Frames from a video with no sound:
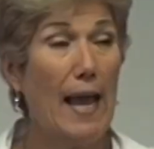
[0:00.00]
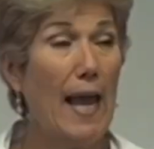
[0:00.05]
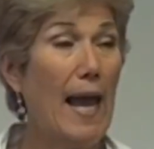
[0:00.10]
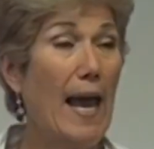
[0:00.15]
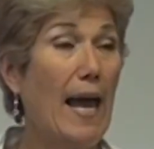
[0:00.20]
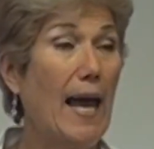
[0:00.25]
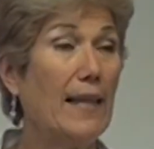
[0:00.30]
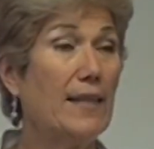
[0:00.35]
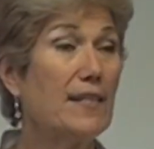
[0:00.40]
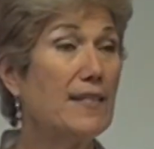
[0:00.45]

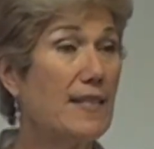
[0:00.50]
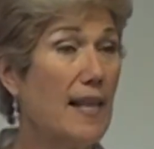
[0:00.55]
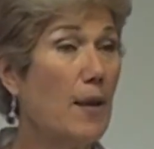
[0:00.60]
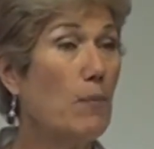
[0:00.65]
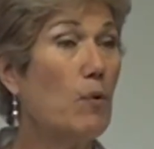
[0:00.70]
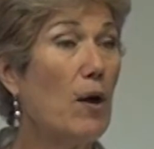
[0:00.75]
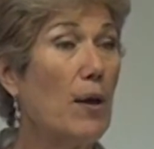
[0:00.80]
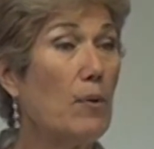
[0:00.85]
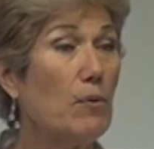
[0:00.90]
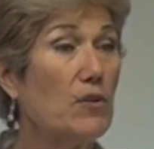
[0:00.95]
And the
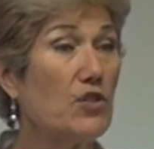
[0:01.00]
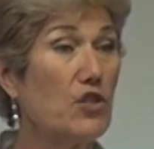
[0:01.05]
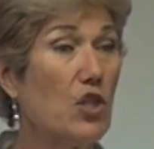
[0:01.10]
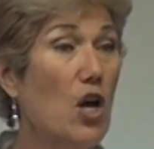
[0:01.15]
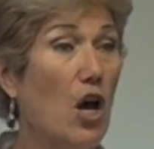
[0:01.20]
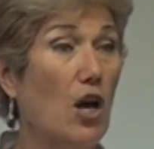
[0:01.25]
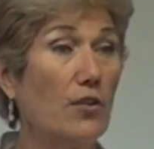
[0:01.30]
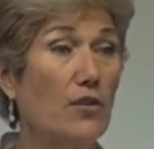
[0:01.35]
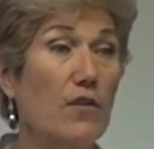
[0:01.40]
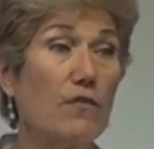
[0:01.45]
same way with
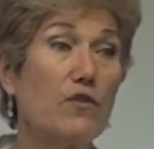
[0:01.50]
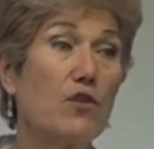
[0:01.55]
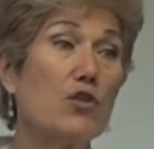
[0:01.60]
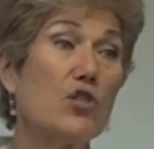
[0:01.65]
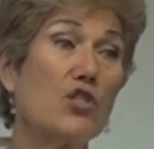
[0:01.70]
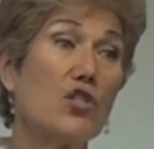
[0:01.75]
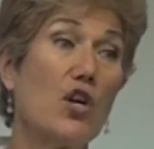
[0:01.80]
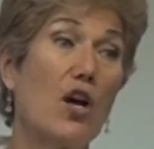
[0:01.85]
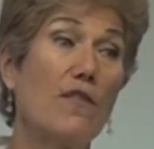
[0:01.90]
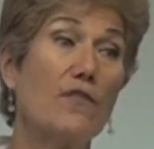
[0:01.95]
salt. If you
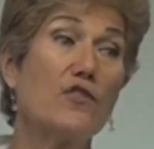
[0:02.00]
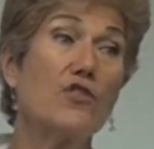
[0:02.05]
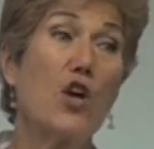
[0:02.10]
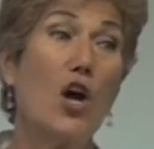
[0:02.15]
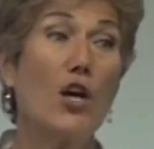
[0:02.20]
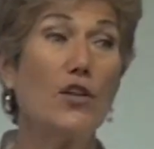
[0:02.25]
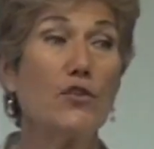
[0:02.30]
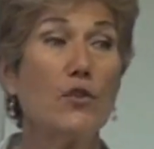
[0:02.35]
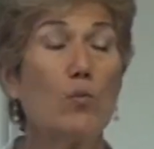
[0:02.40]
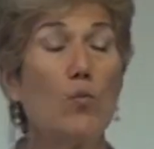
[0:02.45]
dissolve
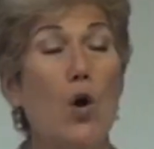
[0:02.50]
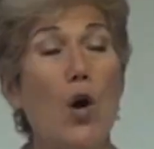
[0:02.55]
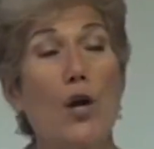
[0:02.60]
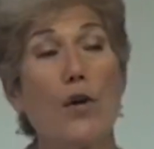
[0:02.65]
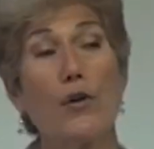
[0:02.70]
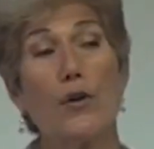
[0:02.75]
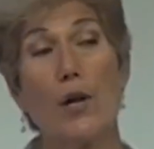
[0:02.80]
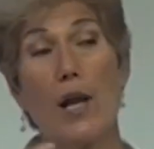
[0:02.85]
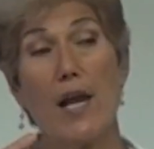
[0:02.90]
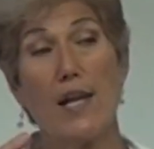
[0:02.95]
salt in
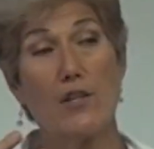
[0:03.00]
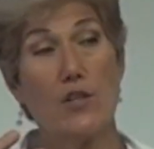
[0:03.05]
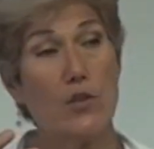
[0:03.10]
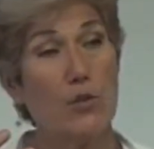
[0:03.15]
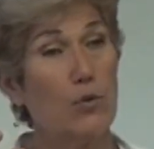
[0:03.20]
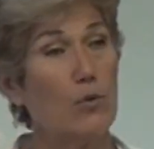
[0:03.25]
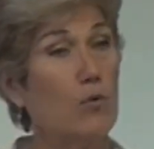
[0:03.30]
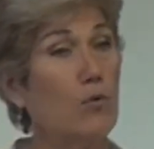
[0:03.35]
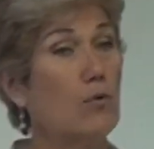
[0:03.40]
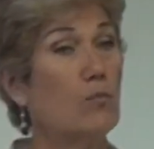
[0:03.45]
water and
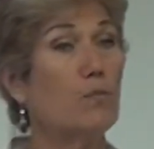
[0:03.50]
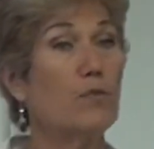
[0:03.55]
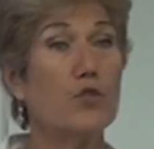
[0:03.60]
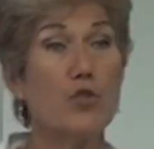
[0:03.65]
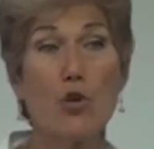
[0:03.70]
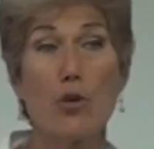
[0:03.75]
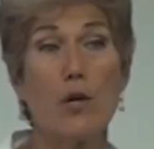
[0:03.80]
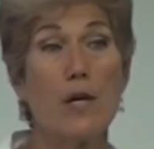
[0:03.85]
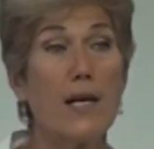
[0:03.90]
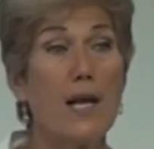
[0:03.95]
you
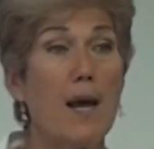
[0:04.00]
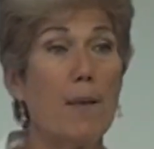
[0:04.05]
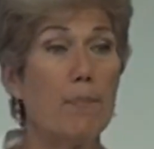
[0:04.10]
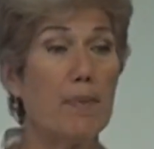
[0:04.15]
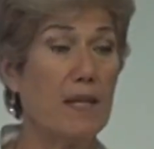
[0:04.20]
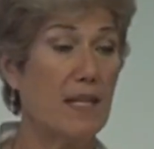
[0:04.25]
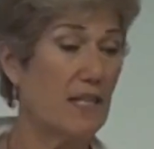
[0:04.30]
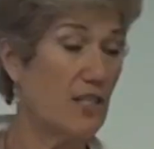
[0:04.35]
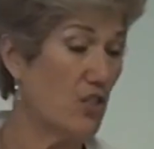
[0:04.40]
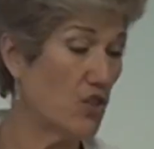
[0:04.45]
stir it
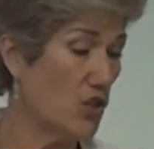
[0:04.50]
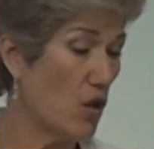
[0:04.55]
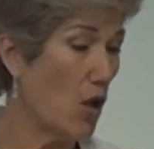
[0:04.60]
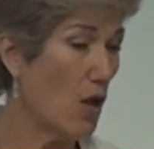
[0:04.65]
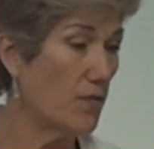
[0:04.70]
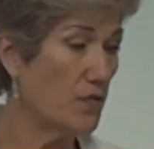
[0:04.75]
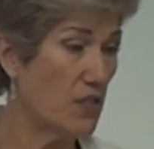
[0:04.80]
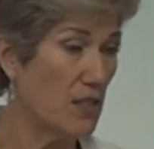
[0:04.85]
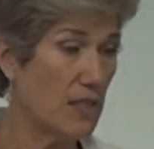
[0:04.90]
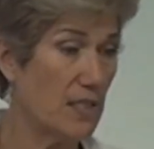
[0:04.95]
up and it dissolves,